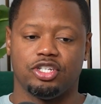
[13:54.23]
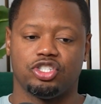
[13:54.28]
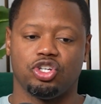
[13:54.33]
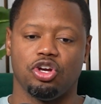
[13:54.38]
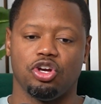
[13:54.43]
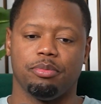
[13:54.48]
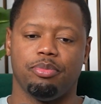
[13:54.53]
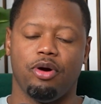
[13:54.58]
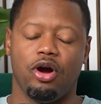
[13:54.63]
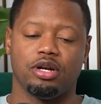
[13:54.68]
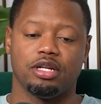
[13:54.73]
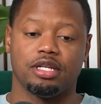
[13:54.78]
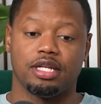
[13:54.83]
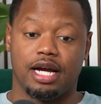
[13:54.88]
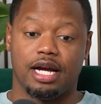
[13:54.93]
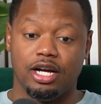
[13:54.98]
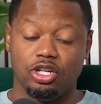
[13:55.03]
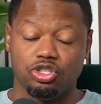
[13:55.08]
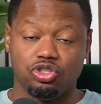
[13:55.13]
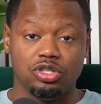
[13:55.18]
certain part of the
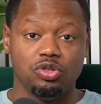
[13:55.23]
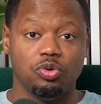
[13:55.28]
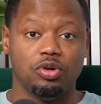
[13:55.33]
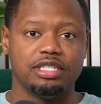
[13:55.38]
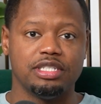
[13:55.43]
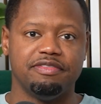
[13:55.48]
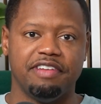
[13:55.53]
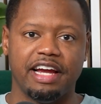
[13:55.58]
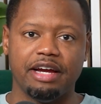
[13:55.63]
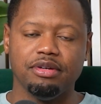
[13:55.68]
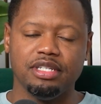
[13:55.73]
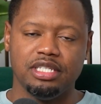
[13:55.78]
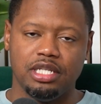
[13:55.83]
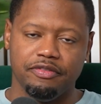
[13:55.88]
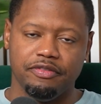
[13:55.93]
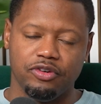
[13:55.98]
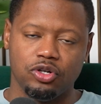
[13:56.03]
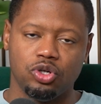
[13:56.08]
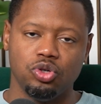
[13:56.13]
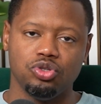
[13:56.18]
country where it's very
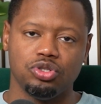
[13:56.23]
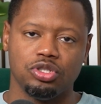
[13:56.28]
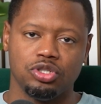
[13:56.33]
difficult